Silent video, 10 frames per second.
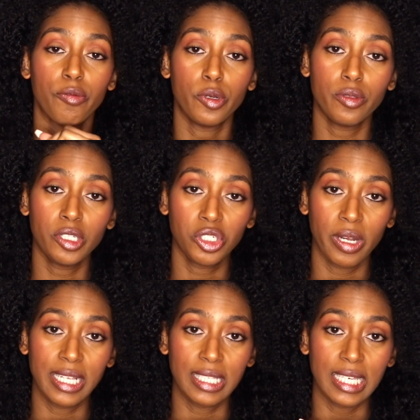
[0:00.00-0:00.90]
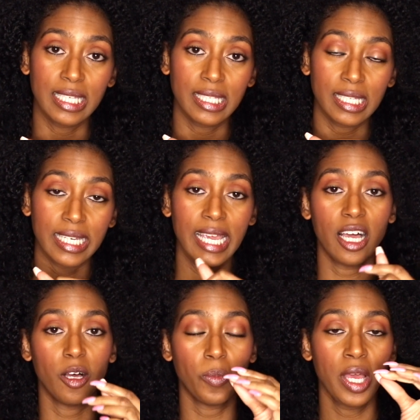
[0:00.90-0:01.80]
through the strands easily,
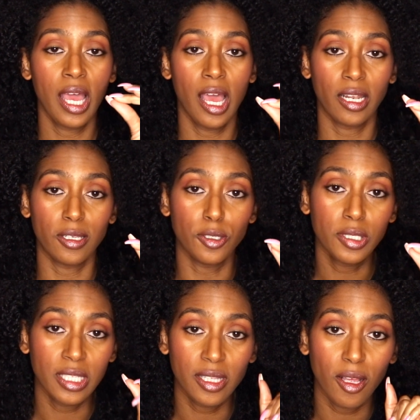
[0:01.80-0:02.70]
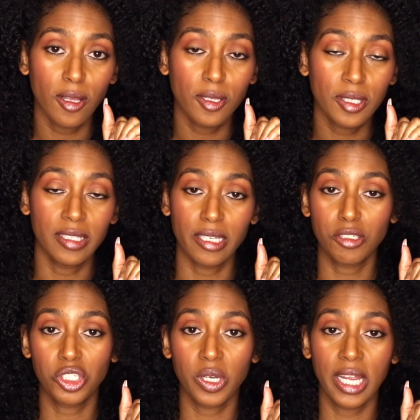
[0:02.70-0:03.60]
help loosen those
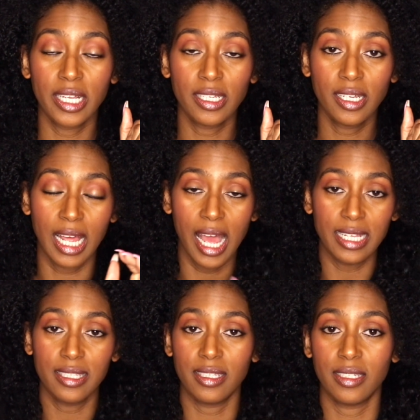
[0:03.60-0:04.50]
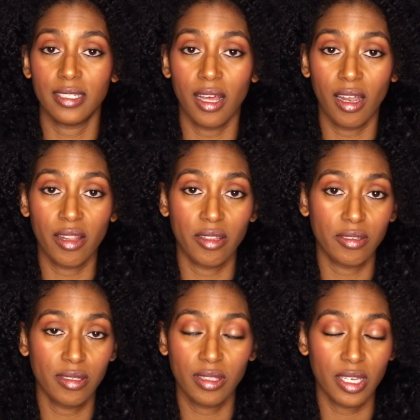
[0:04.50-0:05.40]
single strand knots and all of
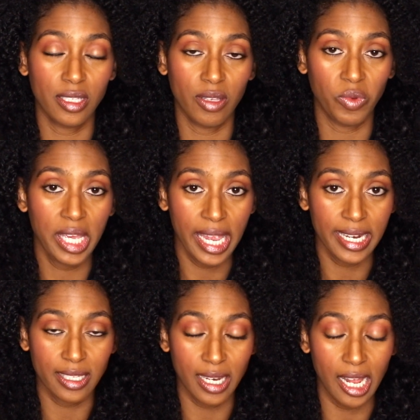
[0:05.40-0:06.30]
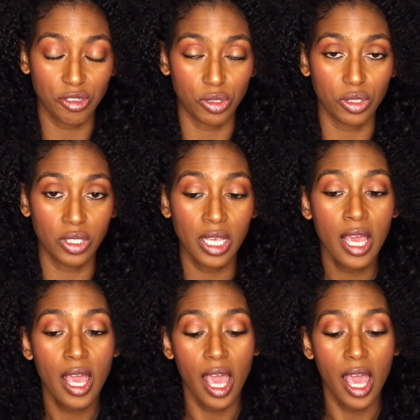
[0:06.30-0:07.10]
those things that we hate as naturals.